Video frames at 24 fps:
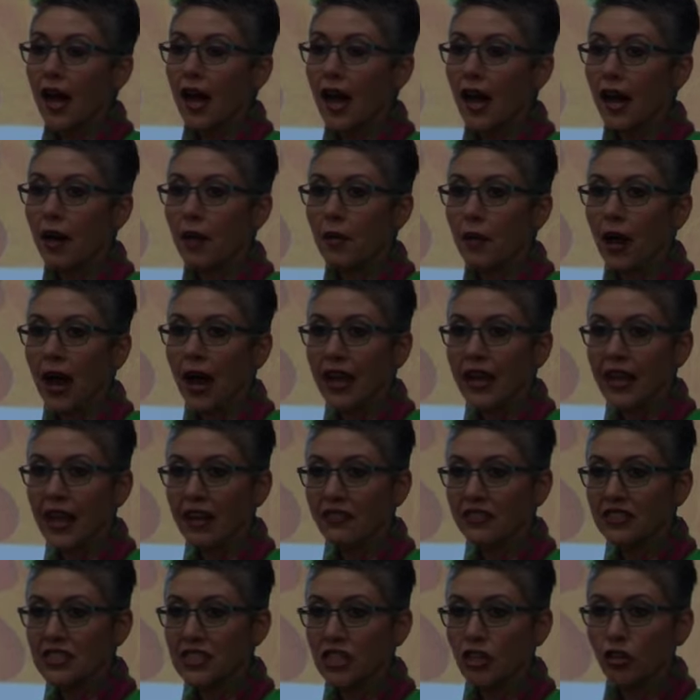uh, I
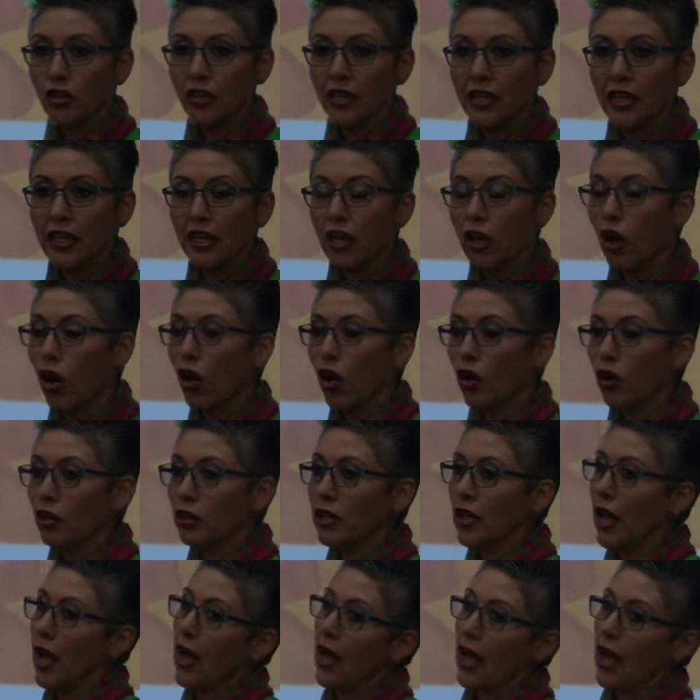have a degree
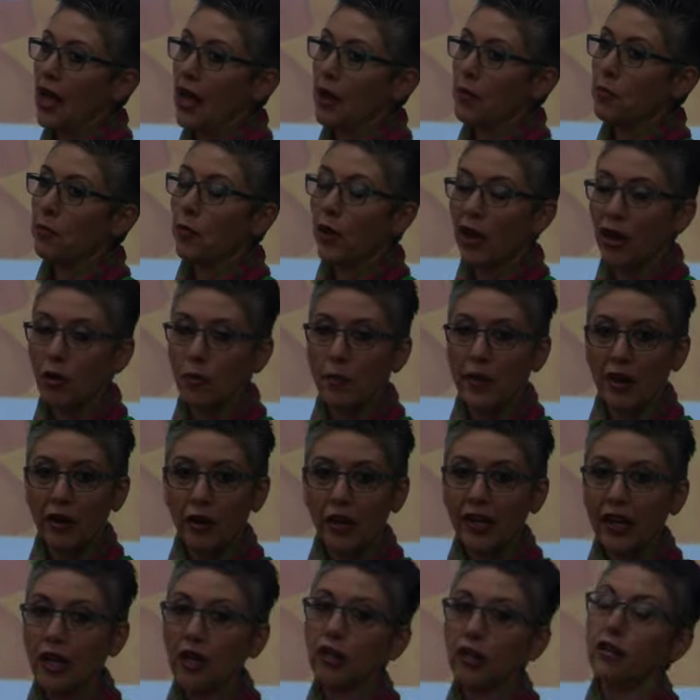on uh,
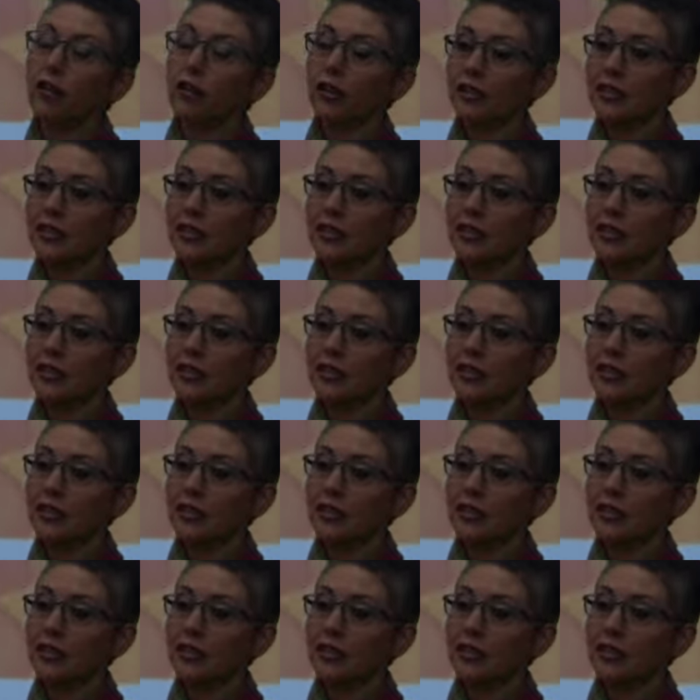paramedical